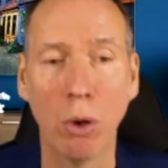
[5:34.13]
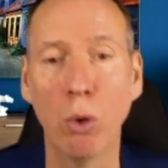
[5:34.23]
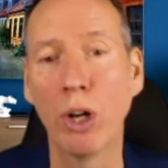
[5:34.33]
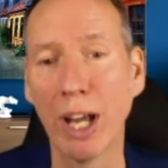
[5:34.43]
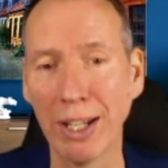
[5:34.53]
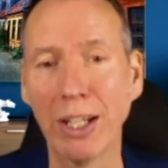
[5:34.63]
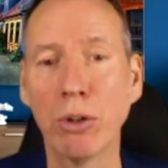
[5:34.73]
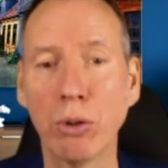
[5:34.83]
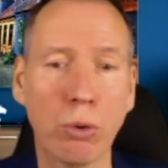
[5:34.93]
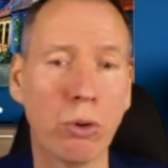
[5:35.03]
organic
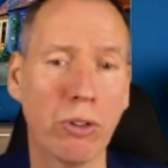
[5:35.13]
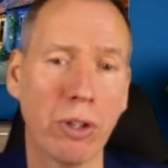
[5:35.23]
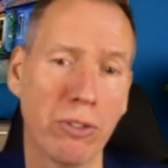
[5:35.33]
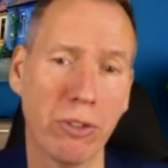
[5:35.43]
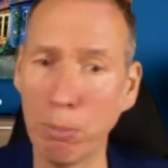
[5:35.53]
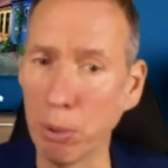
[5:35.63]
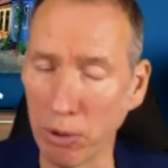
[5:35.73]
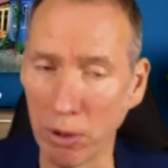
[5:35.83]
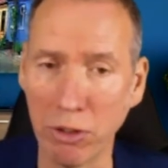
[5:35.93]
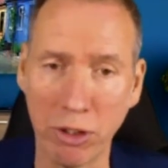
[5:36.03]
cause and there's no
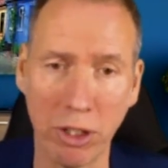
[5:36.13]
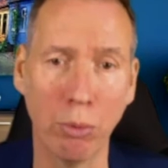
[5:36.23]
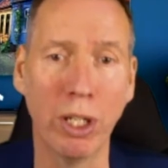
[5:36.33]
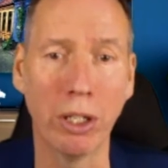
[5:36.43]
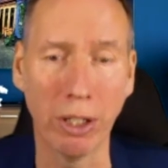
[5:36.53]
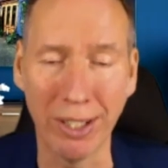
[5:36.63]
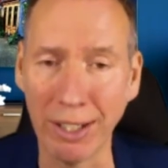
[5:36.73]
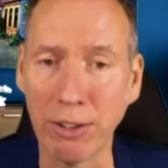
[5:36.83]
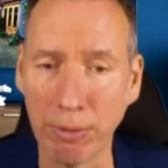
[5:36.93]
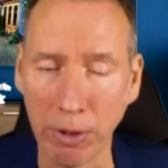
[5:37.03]
pathology that we can
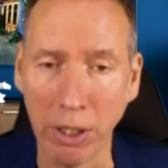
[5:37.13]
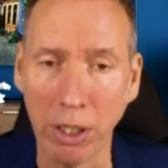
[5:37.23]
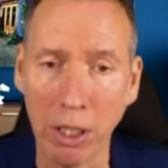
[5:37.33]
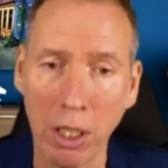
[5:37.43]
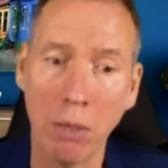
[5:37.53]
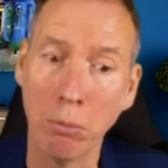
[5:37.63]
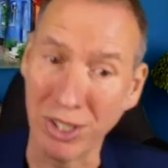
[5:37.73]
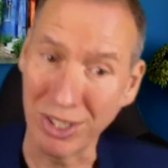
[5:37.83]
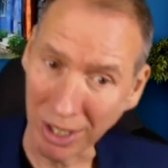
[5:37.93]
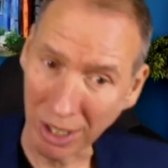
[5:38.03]
identify,
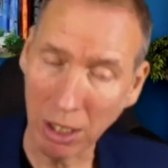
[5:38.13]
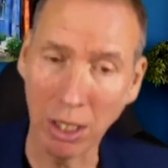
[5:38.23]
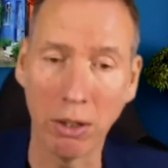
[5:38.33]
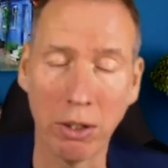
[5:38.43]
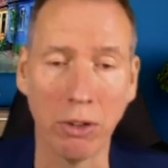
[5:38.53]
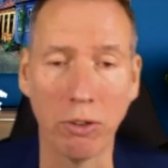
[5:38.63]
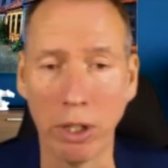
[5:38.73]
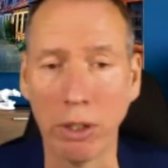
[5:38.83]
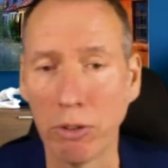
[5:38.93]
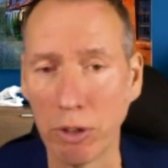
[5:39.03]
particularly in things
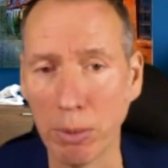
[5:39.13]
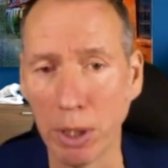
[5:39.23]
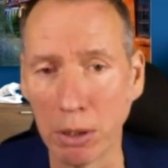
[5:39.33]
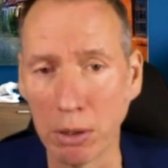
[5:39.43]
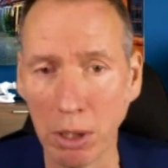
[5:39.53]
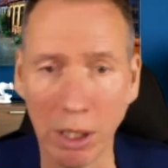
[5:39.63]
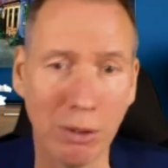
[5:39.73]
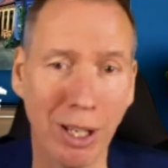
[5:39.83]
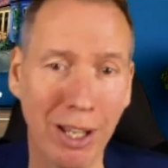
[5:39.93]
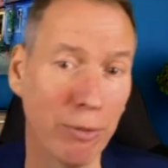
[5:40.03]
like stomach
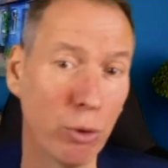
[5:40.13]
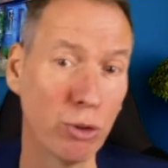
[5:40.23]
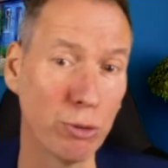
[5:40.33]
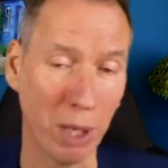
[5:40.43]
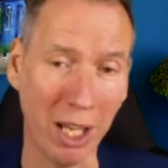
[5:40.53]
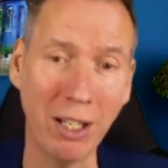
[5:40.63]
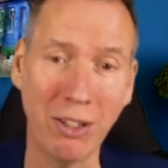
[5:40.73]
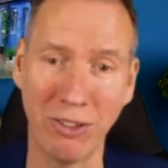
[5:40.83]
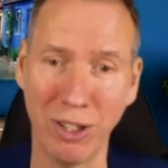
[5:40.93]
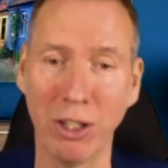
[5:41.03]
and and of course pain
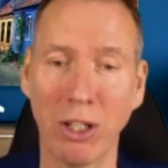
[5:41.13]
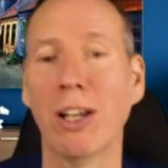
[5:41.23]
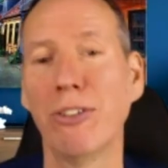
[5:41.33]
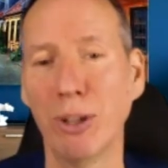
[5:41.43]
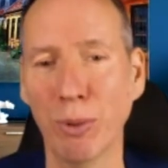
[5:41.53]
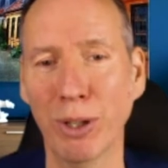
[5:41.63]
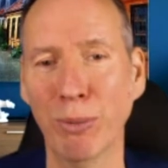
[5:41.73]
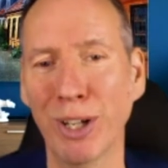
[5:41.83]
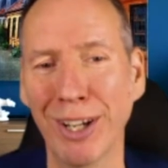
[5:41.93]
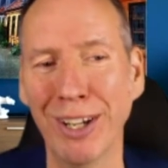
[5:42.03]
is the other classic one
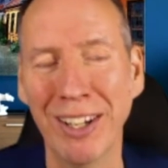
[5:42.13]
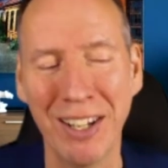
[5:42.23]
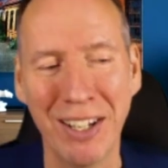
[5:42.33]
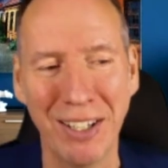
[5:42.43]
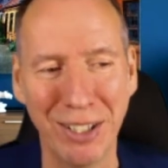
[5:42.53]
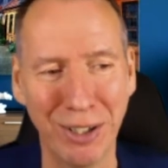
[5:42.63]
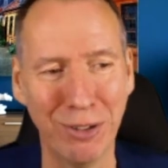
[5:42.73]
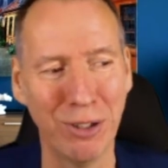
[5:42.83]
where you know